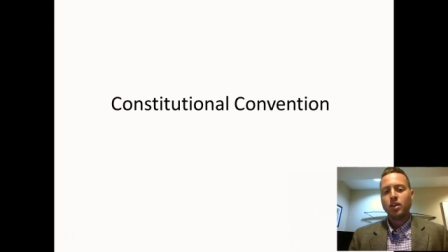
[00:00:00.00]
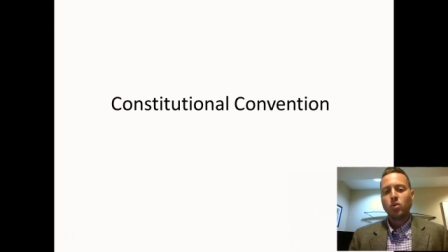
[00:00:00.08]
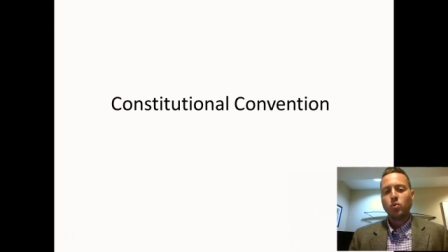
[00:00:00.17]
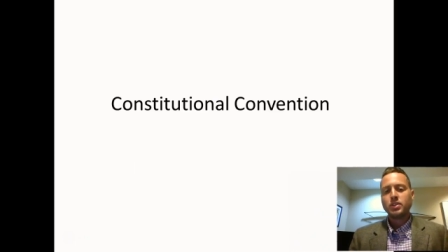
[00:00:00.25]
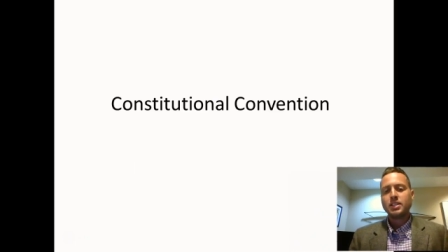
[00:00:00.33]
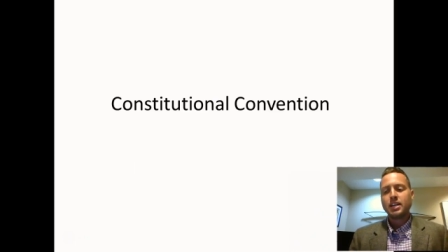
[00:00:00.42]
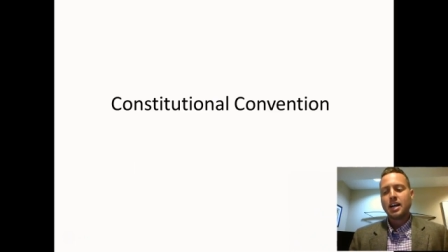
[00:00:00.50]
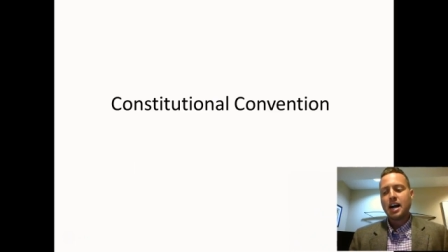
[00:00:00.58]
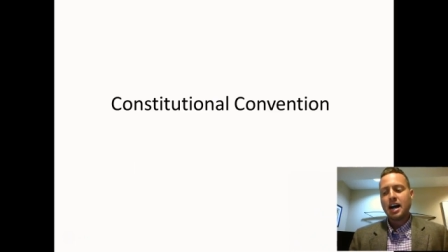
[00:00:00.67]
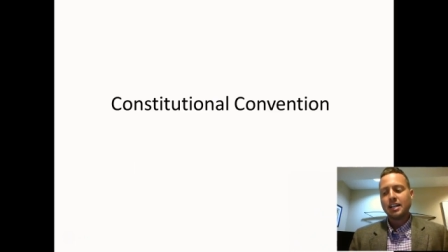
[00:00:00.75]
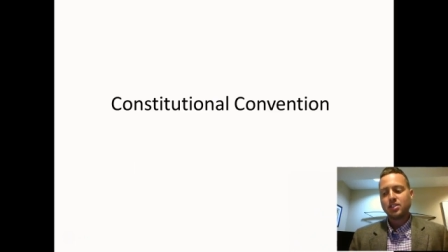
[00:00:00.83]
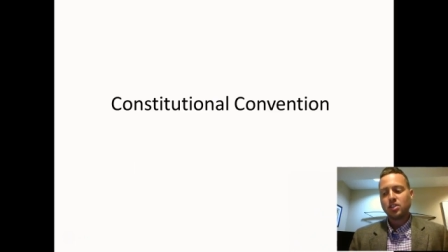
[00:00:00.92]
was the
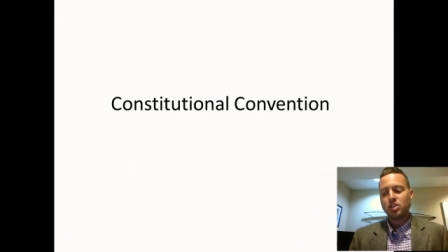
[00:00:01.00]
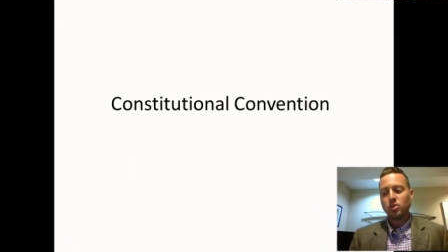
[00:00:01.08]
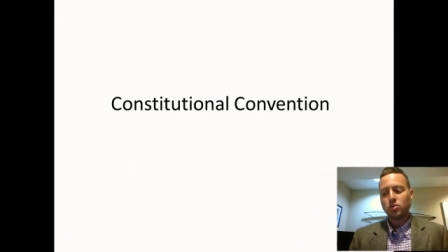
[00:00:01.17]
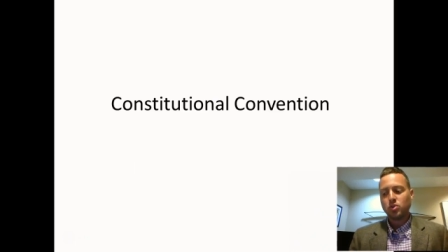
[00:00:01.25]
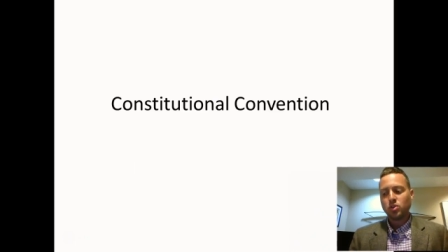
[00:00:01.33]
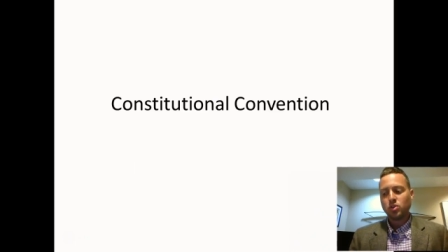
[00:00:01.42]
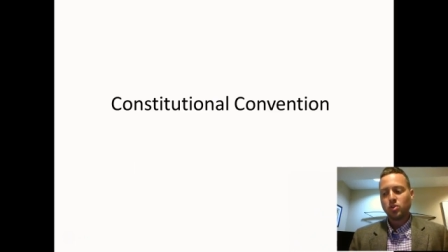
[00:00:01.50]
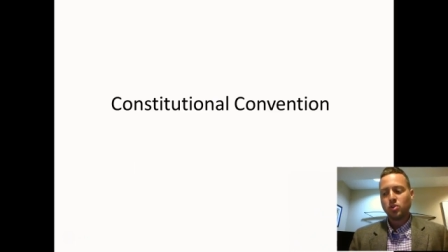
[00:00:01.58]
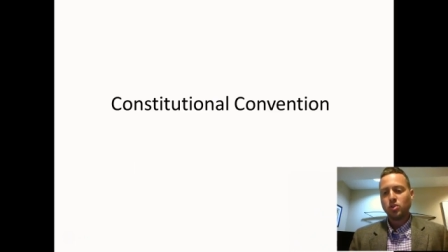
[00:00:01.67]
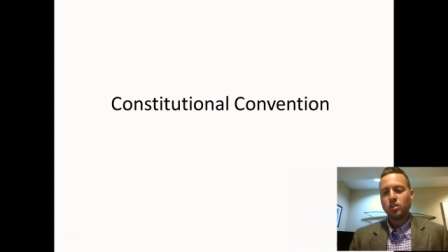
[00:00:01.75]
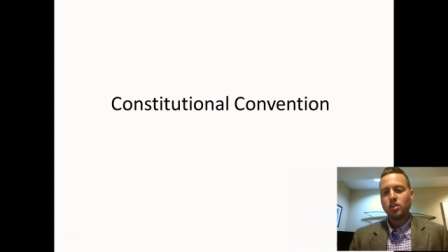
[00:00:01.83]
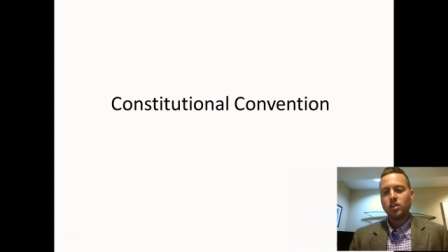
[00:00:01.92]

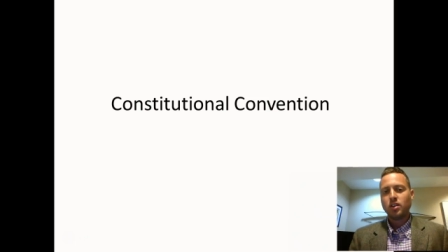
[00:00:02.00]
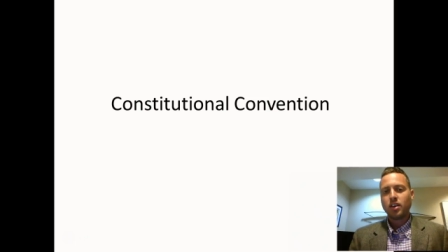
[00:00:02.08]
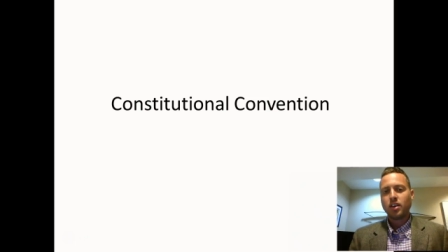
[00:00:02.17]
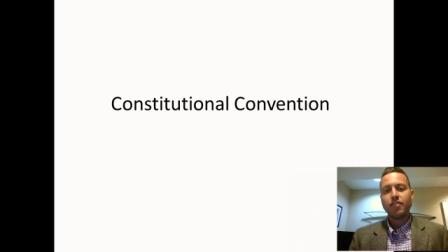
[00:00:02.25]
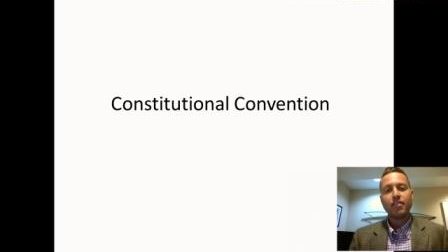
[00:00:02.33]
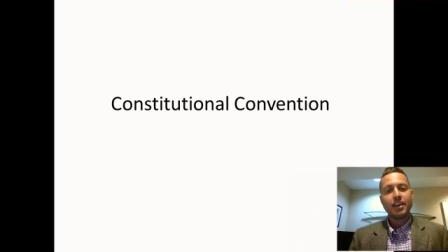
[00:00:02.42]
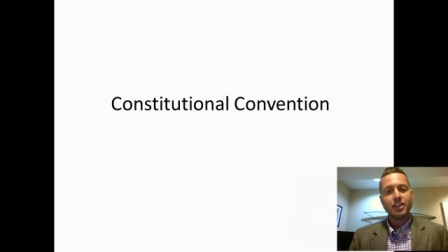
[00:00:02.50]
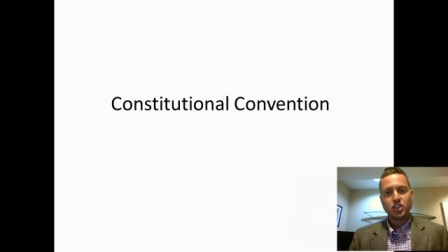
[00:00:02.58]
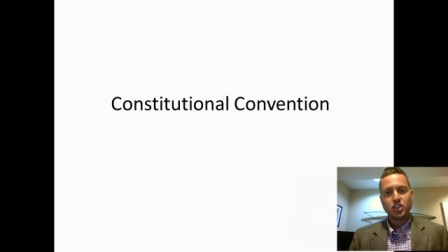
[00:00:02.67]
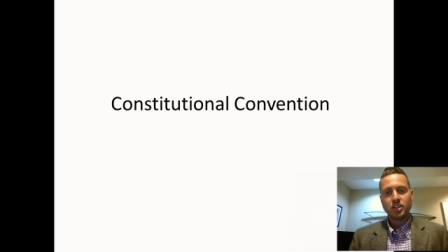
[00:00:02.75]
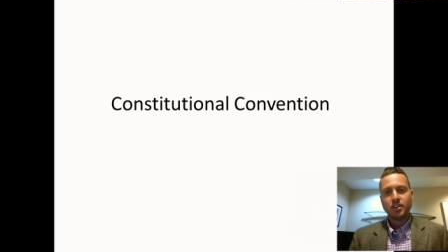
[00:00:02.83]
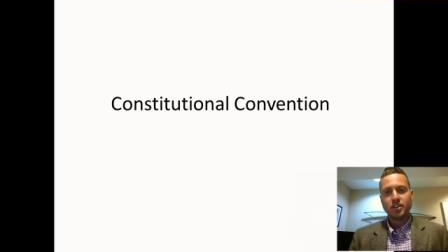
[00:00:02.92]
Constitutional
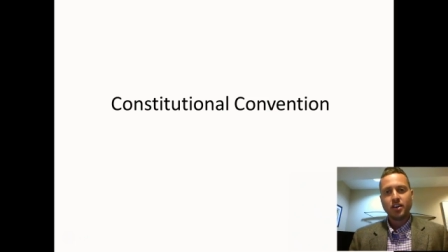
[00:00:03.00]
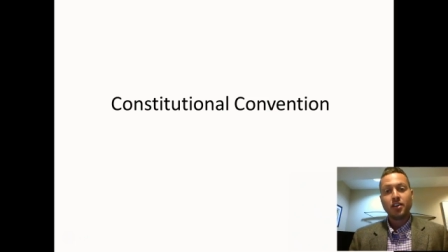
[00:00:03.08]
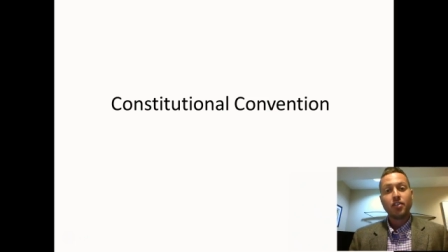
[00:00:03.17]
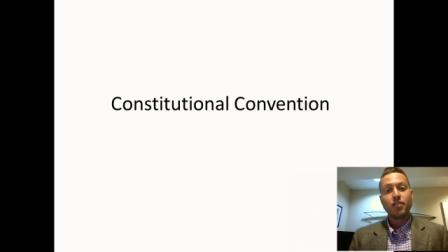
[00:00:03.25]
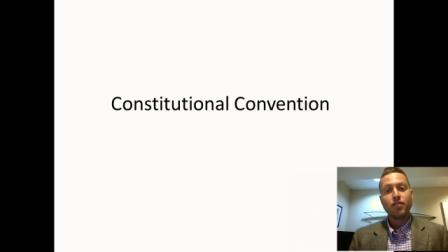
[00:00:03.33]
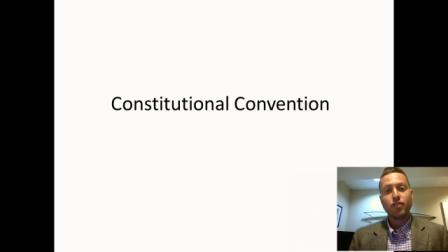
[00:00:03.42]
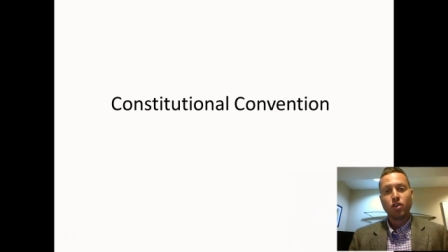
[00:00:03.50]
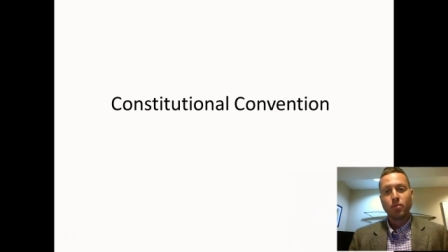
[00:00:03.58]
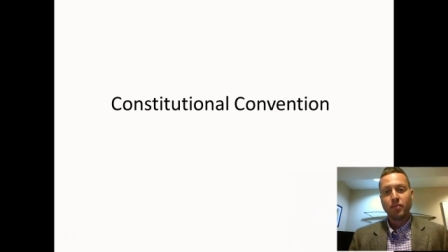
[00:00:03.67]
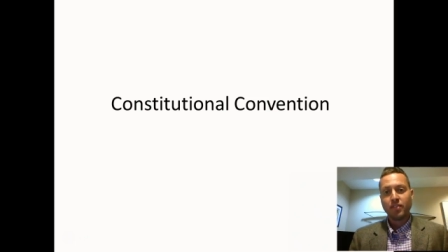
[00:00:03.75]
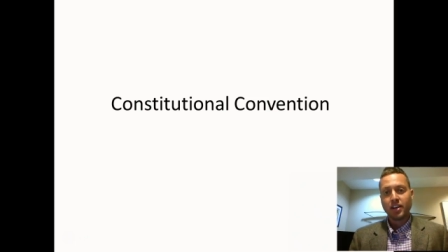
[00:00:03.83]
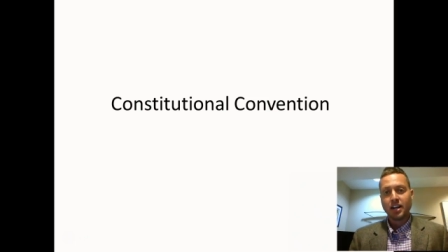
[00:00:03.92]
Convention under the
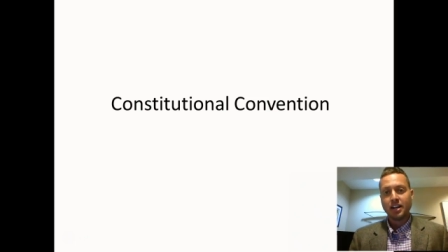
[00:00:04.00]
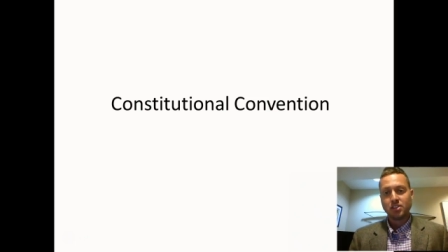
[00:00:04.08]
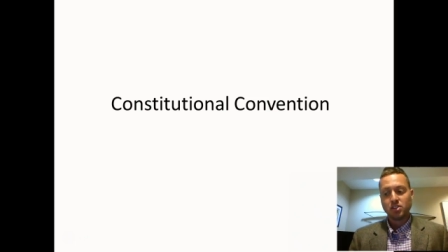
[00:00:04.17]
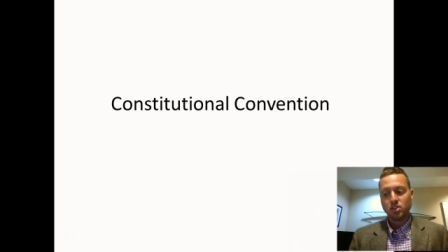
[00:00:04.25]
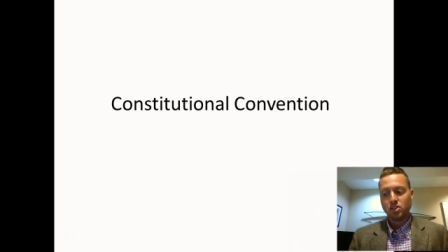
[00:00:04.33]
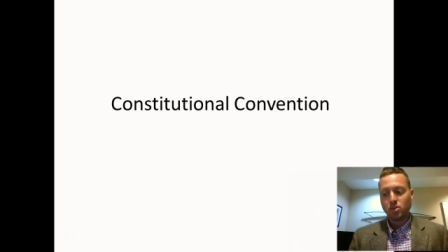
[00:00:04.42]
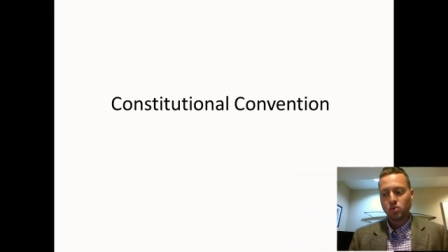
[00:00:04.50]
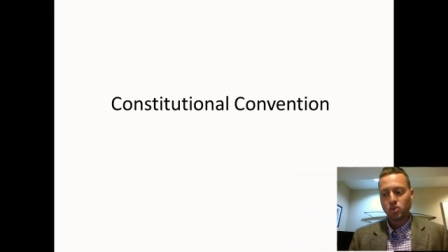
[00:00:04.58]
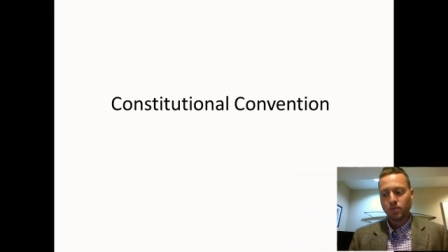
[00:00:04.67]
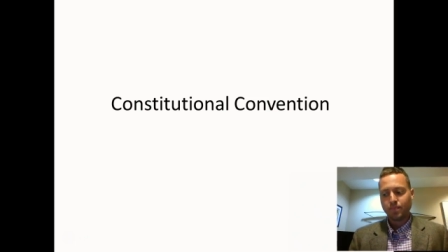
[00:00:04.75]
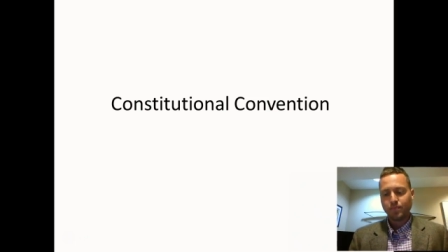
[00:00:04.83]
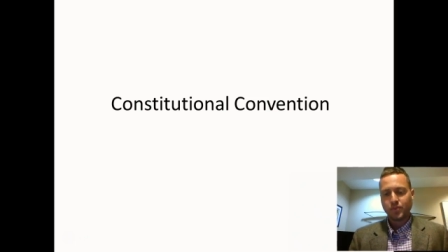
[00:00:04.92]
form of the
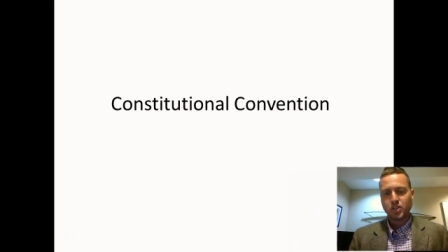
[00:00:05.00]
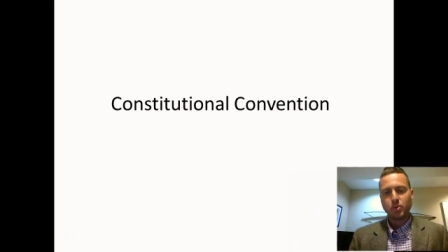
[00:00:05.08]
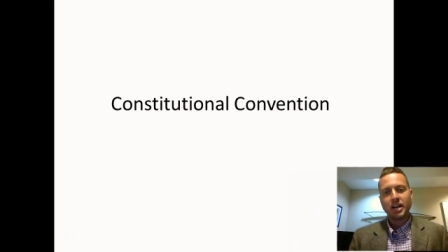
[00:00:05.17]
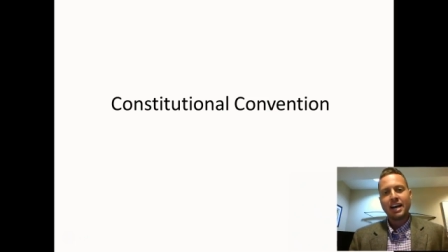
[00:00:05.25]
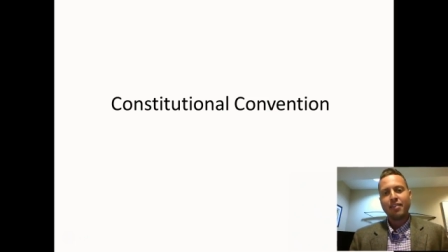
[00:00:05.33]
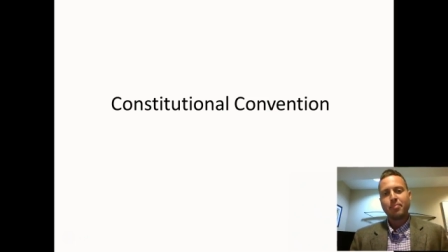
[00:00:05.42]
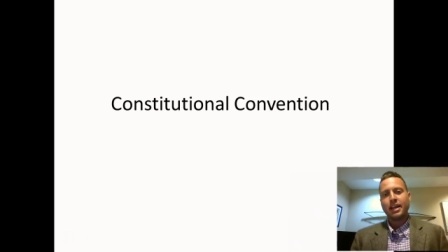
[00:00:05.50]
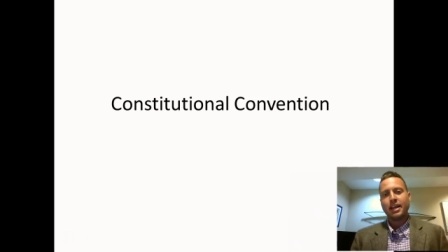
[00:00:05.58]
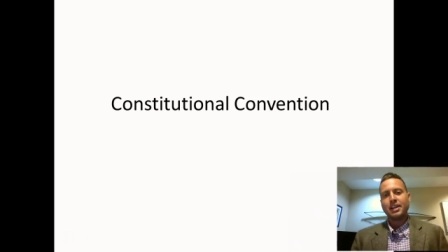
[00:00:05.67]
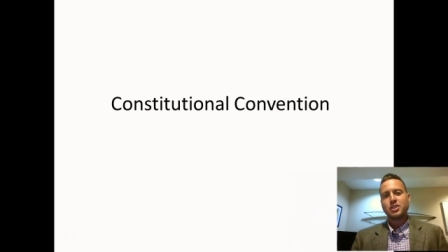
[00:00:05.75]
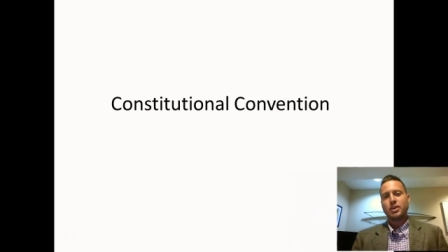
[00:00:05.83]
Constitution. So we gotta have plans,